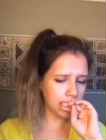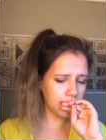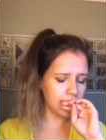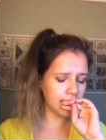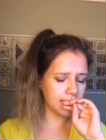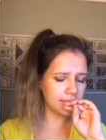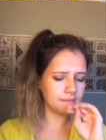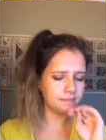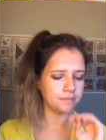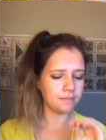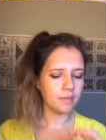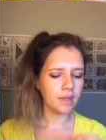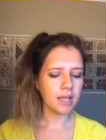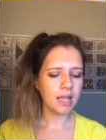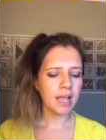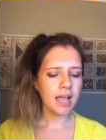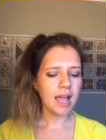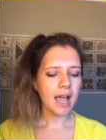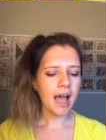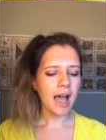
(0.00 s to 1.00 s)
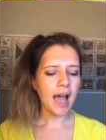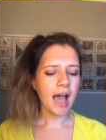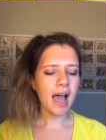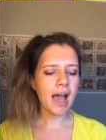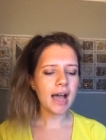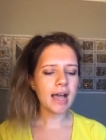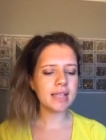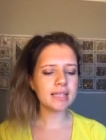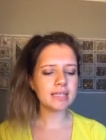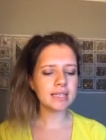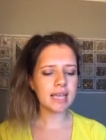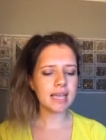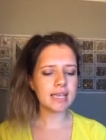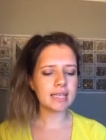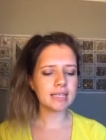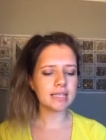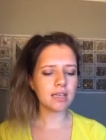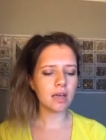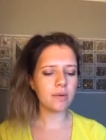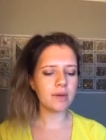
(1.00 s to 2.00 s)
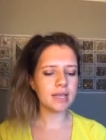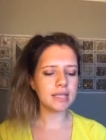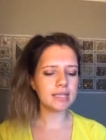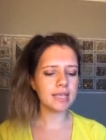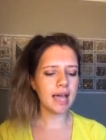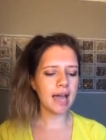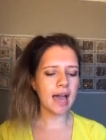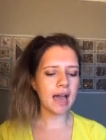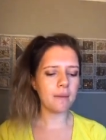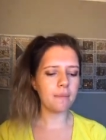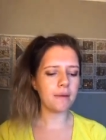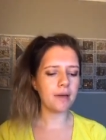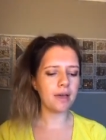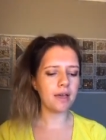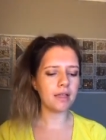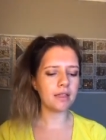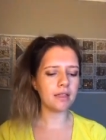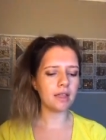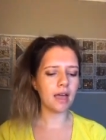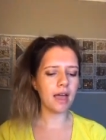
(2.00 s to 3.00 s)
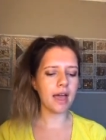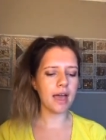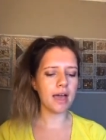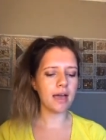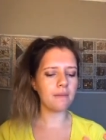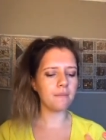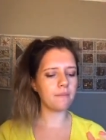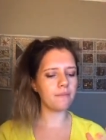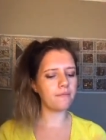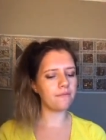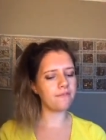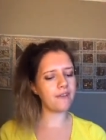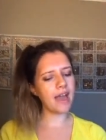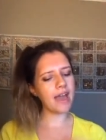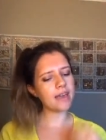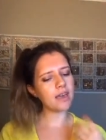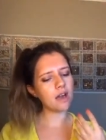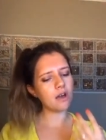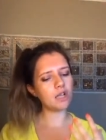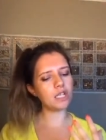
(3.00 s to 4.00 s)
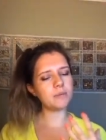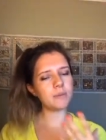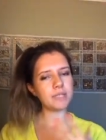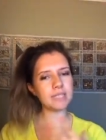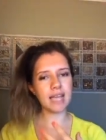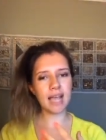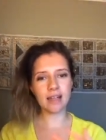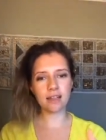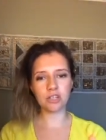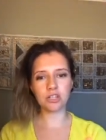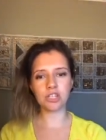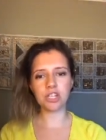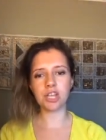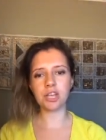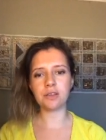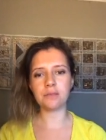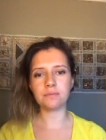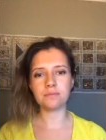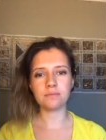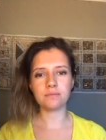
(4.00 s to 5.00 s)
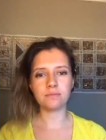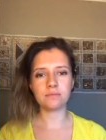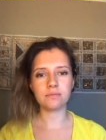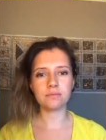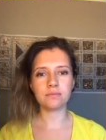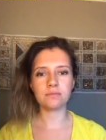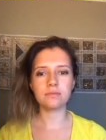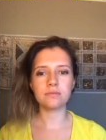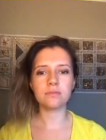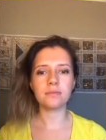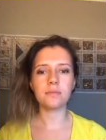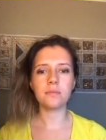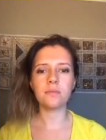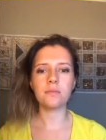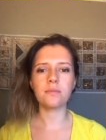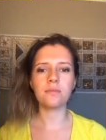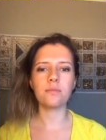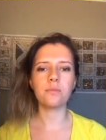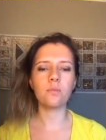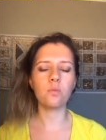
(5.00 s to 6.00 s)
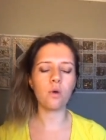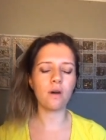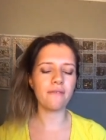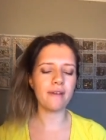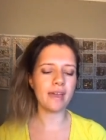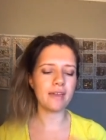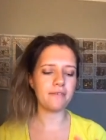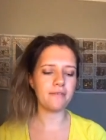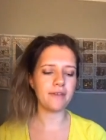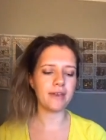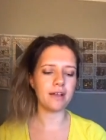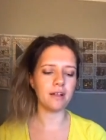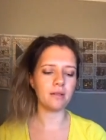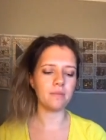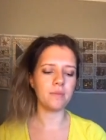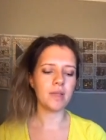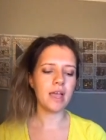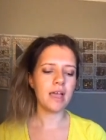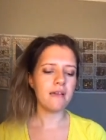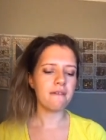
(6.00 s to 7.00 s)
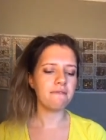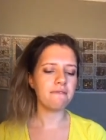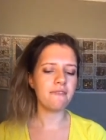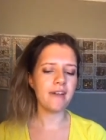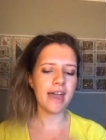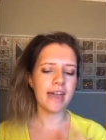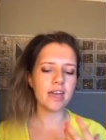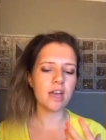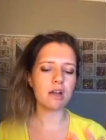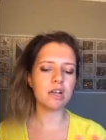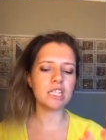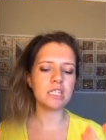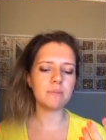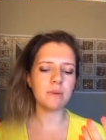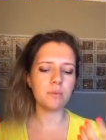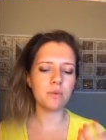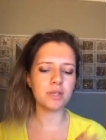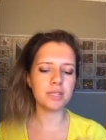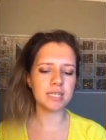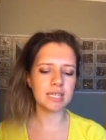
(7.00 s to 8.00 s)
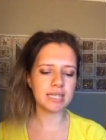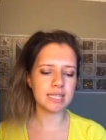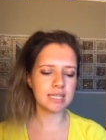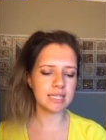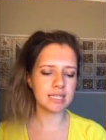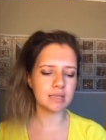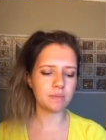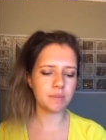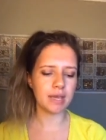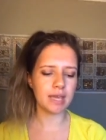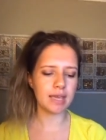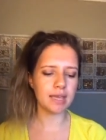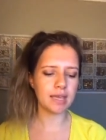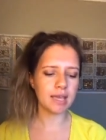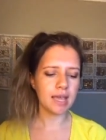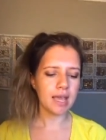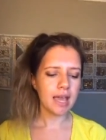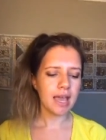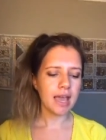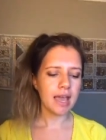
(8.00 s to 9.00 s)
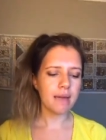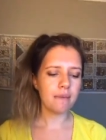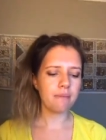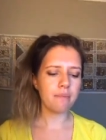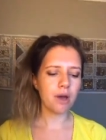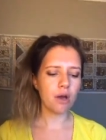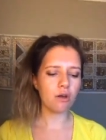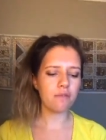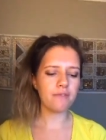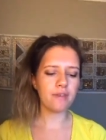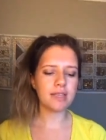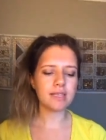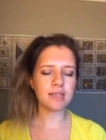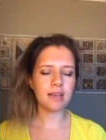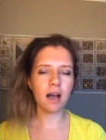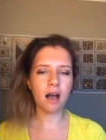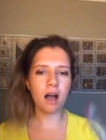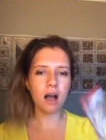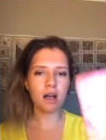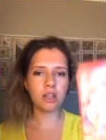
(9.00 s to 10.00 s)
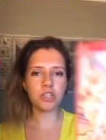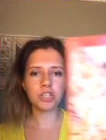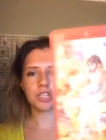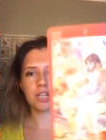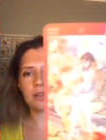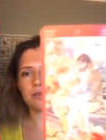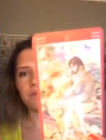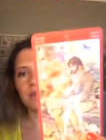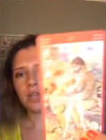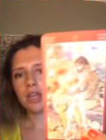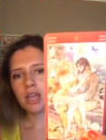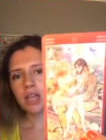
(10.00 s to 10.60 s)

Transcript: and it's going to happen. Um, they're going to be telling you what they feel. They're going to be wanting to speak. In both these cards, you know,